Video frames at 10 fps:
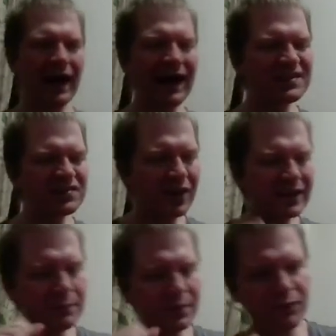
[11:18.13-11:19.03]
was
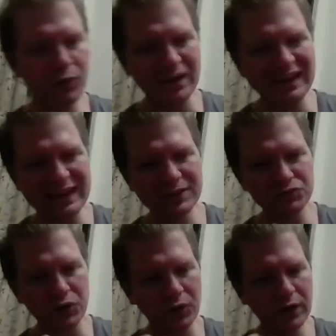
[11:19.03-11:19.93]
talking before in the intro,
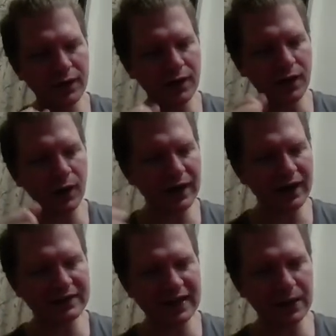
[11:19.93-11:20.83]

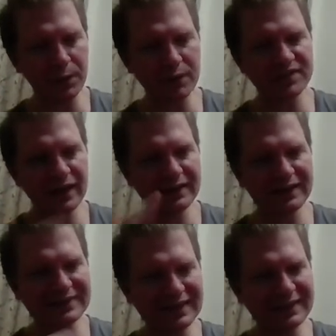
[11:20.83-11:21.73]
attack buffs. This
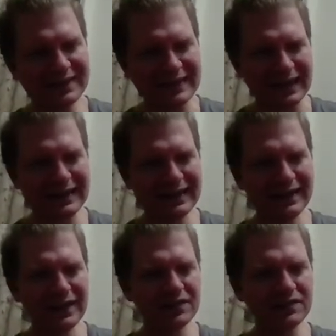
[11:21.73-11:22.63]
thing does that.
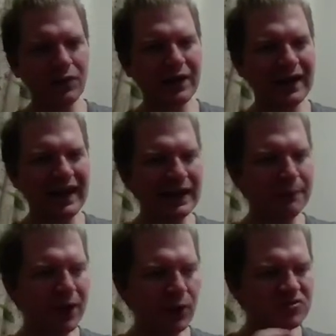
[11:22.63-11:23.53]
So I
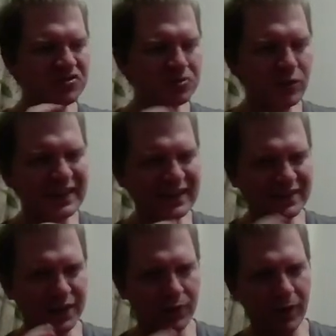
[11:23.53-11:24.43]
compare it to a
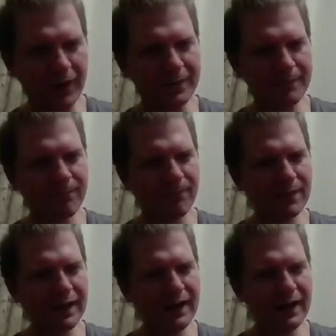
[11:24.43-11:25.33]
nesting rock.
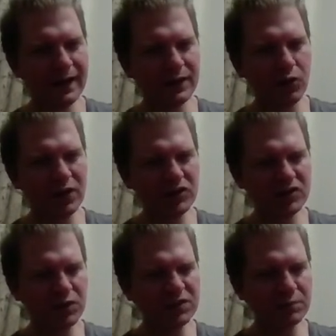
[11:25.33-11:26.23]
And the question is,
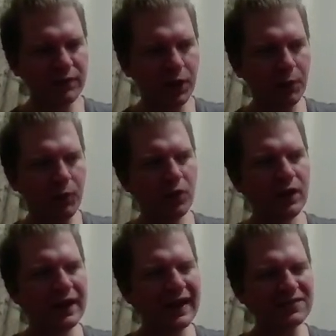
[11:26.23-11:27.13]
what's more valuable?
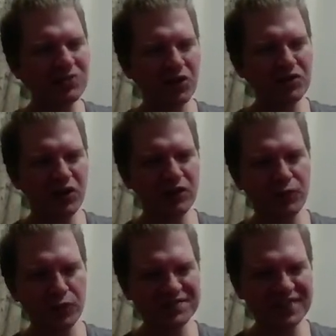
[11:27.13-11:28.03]
A taunt on a
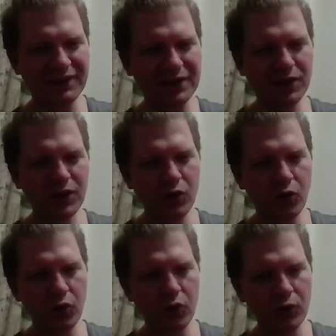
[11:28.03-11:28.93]
4/7
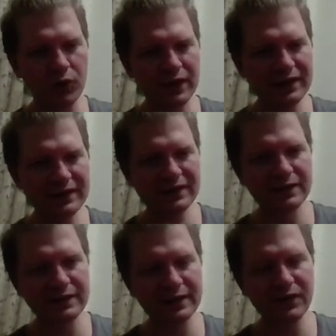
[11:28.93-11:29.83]
or
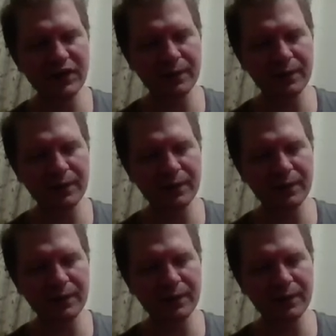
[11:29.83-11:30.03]
giving